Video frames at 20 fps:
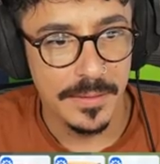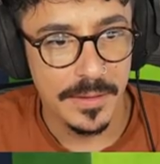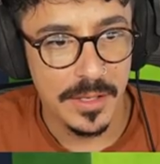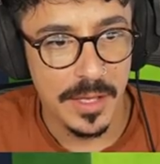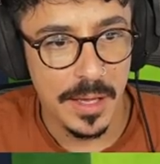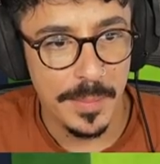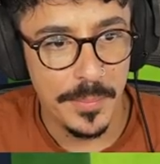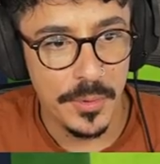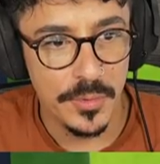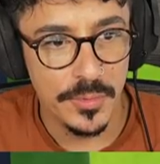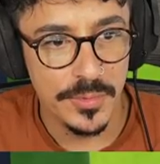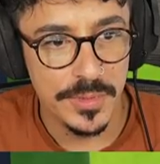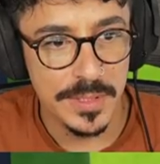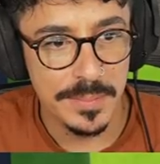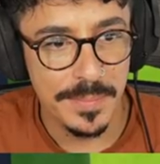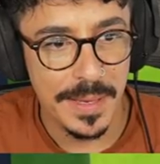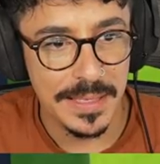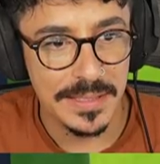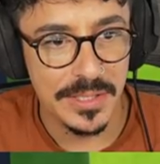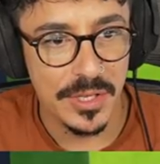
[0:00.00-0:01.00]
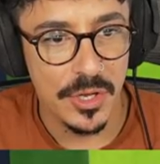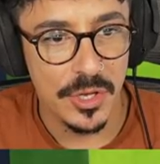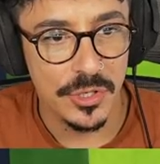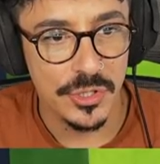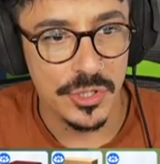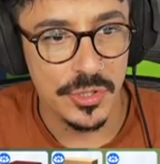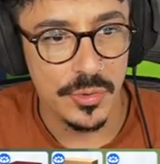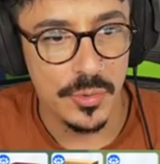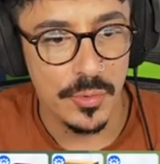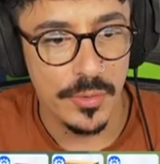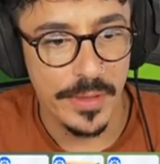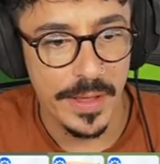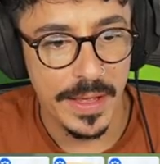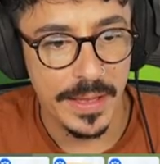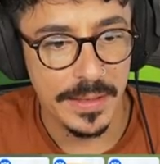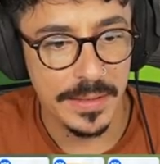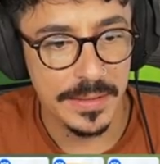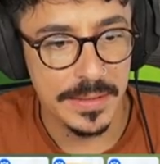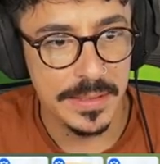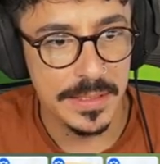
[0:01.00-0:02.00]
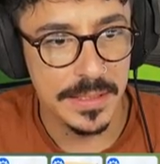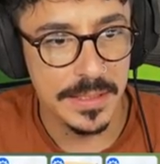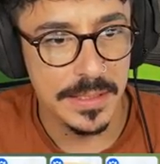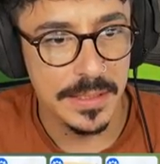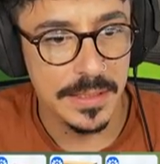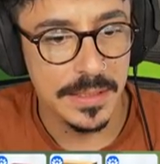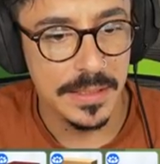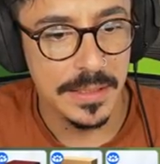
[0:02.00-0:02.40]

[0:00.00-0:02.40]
Couples massage and all that.